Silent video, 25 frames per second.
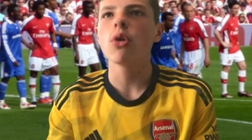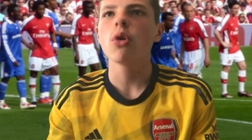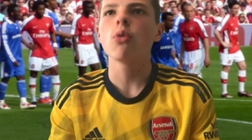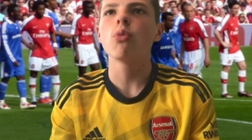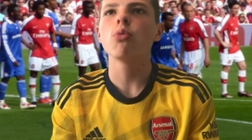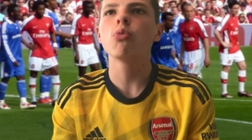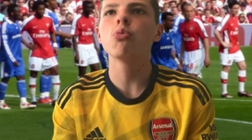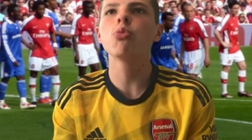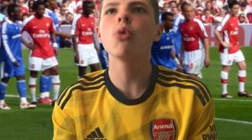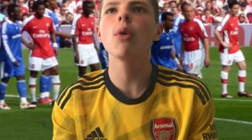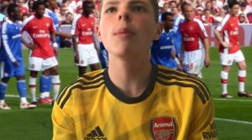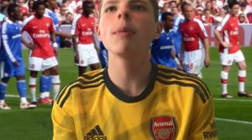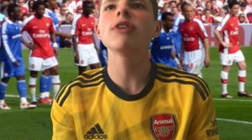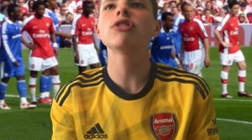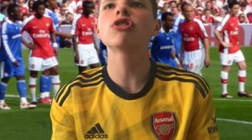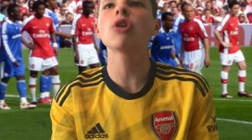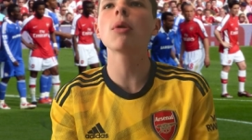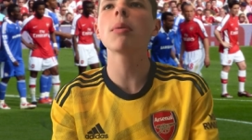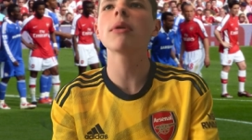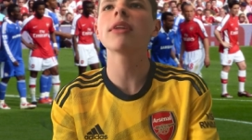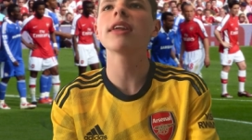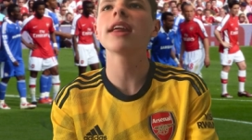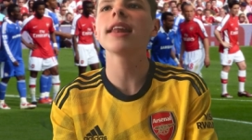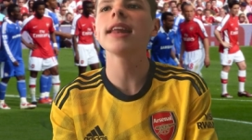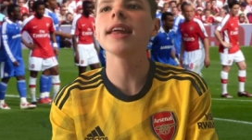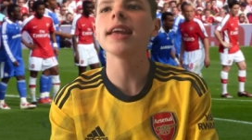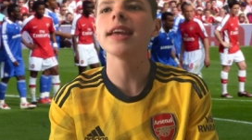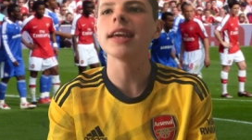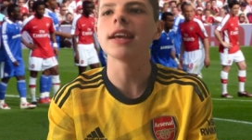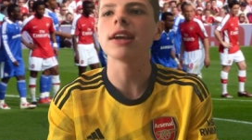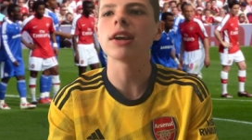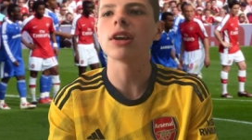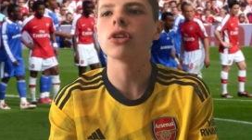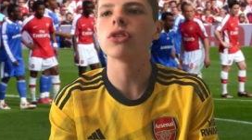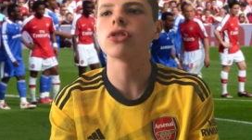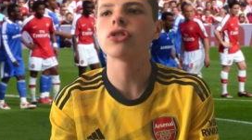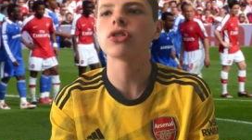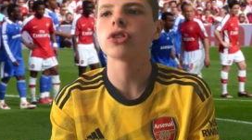we'll be top of the league
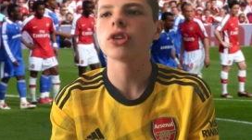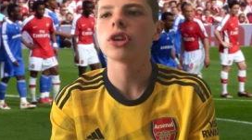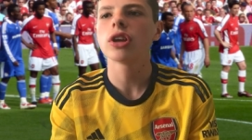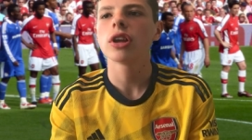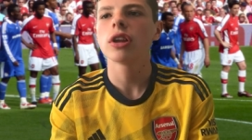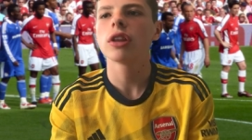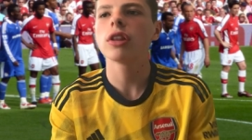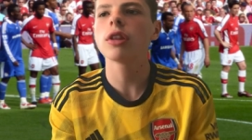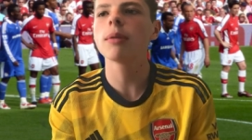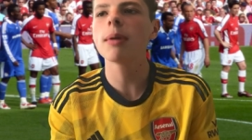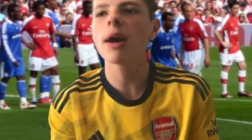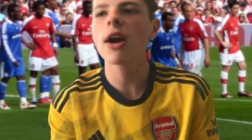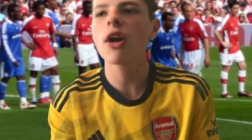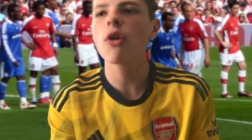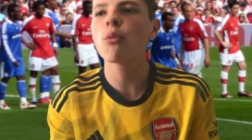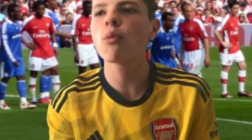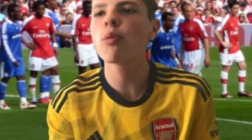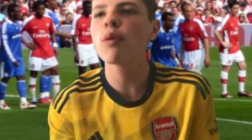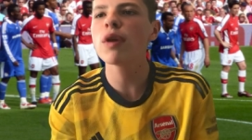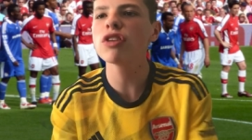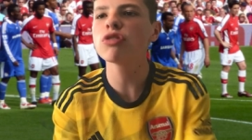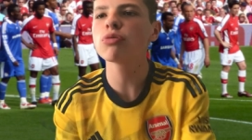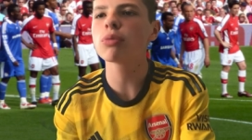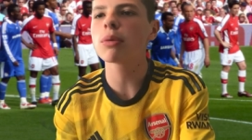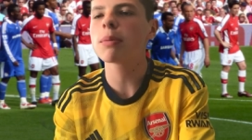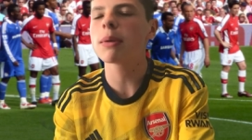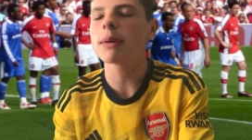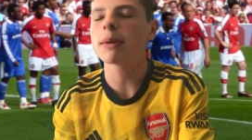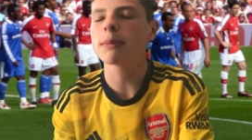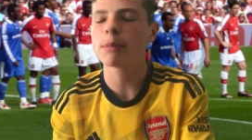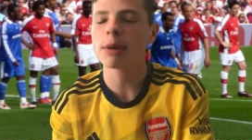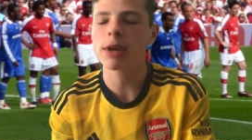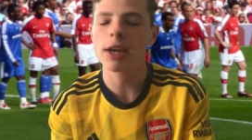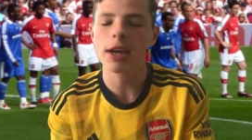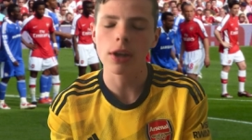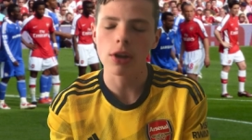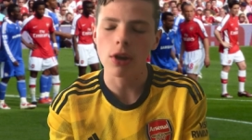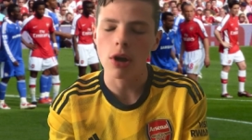because... The amount of wins we've been
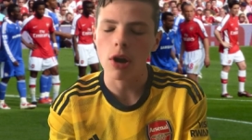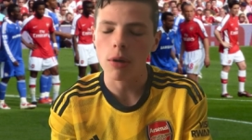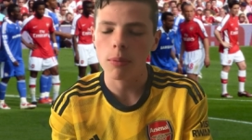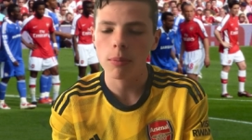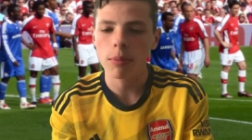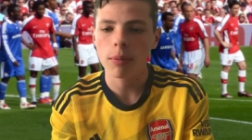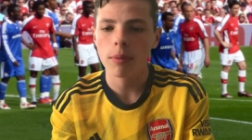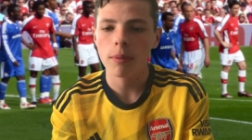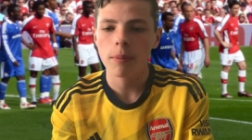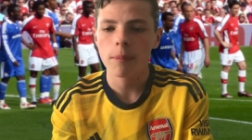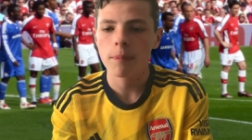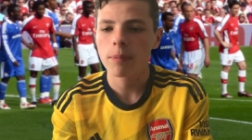picking up.